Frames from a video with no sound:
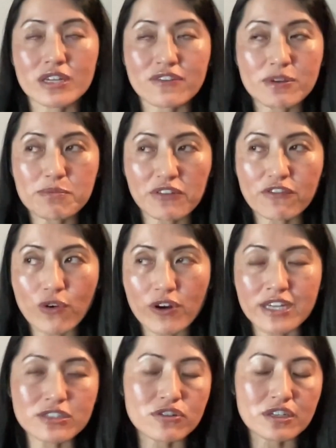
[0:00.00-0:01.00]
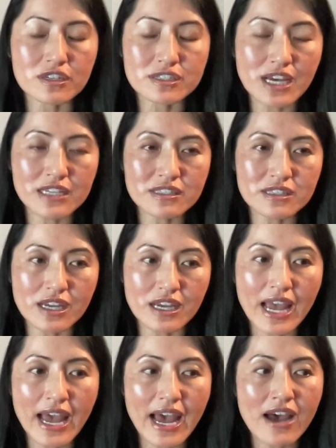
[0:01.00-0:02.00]
or even before it during the
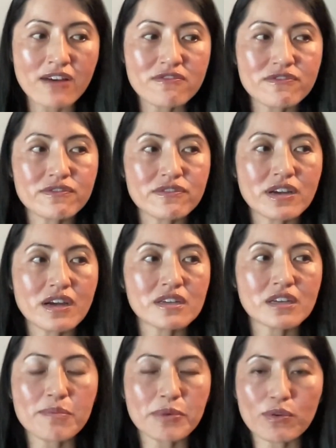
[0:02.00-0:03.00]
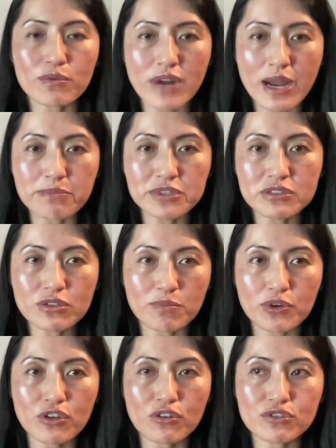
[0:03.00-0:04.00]
testing, have a couple reps,
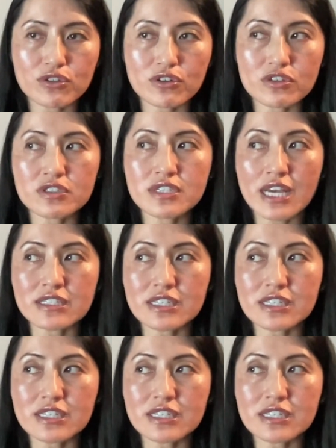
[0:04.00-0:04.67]
super users